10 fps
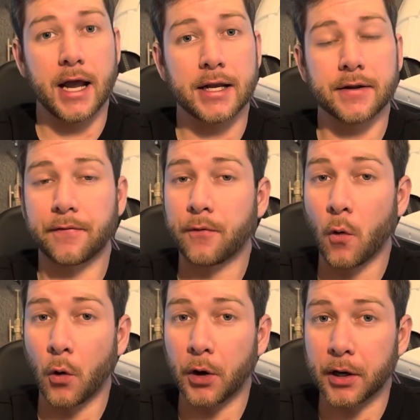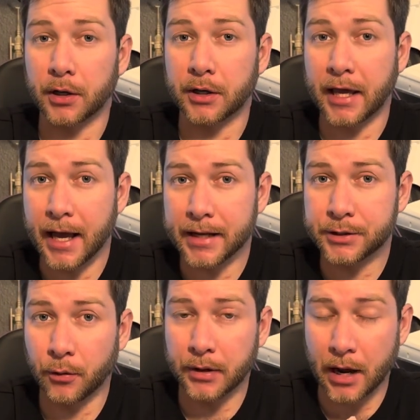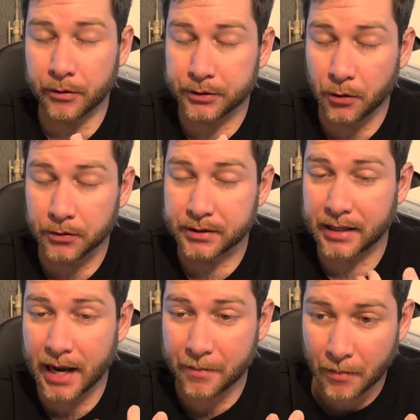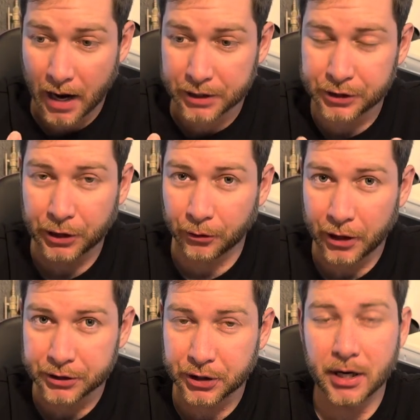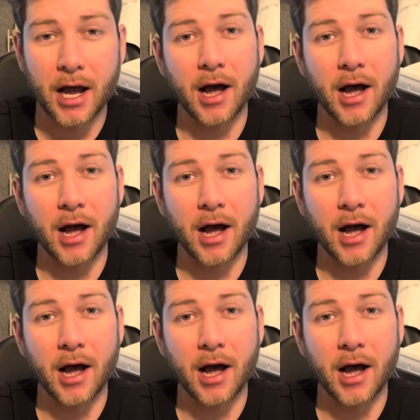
And for kids who are now adults in my generation,